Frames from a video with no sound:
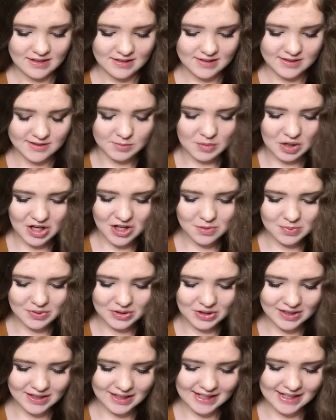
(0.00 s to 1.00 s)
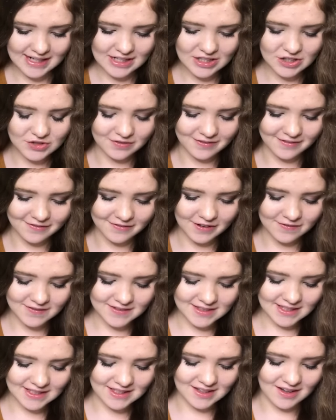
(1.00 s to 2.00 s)
Small bird cage for
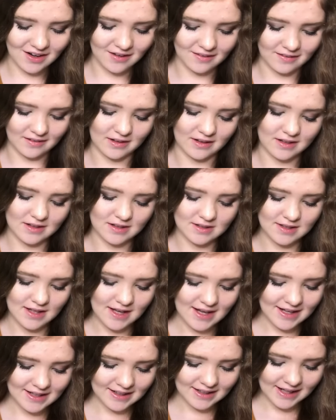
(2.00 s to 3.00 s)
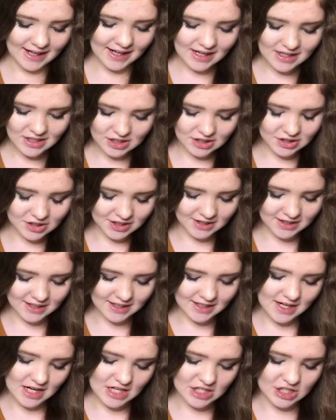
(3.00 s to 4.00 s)
$15. Cage in good
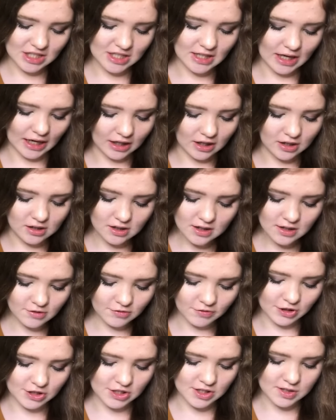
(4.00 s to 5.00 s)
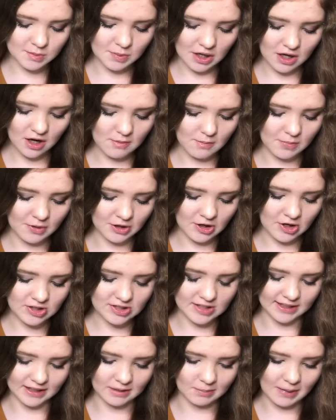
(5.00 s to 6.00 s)
condition, good for small
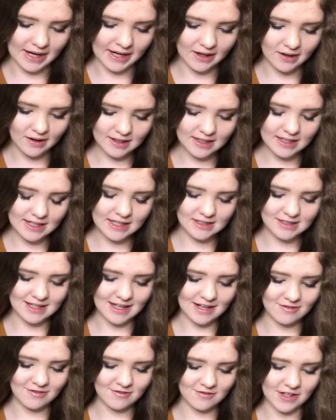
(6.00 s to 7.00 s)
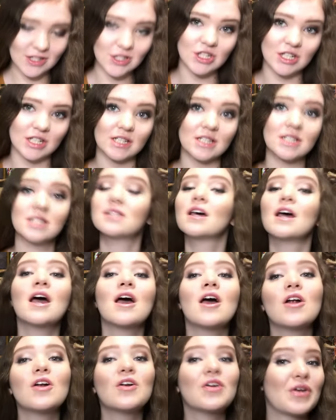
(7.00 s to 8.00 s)
birds like parakeets and finches.
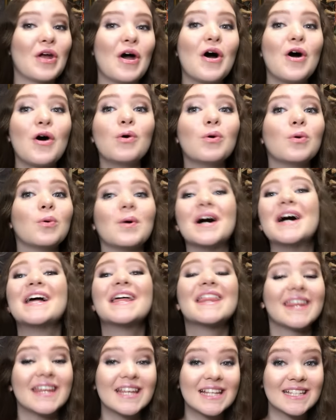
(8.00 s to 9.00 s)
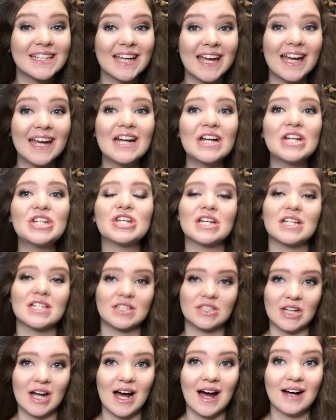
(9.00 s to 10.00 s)
No, this cage
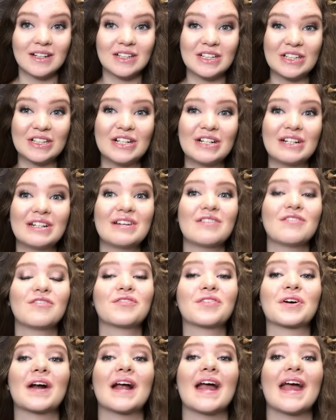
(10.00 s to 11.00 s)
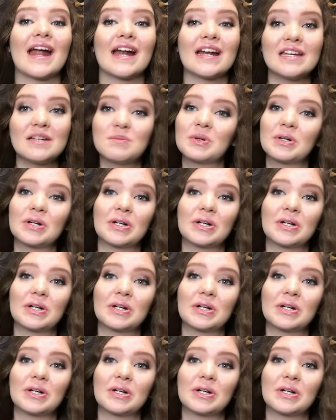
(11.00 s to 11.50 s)
is not good for any